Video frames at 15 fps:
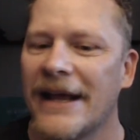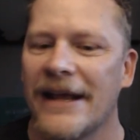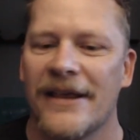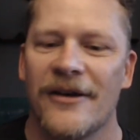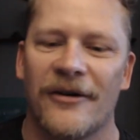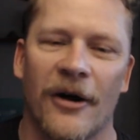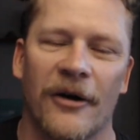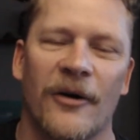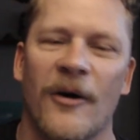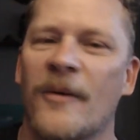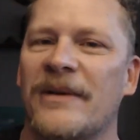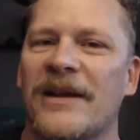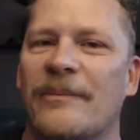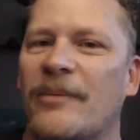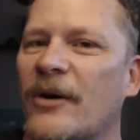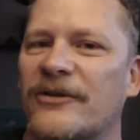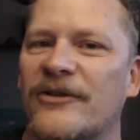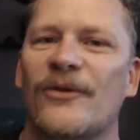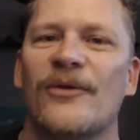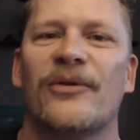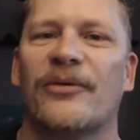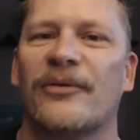You go to Home Depot
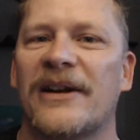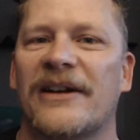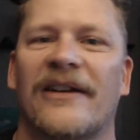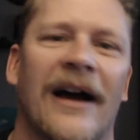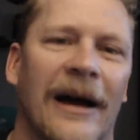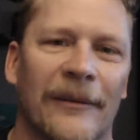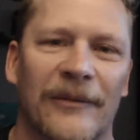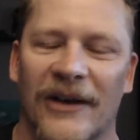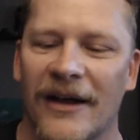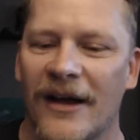two, three times.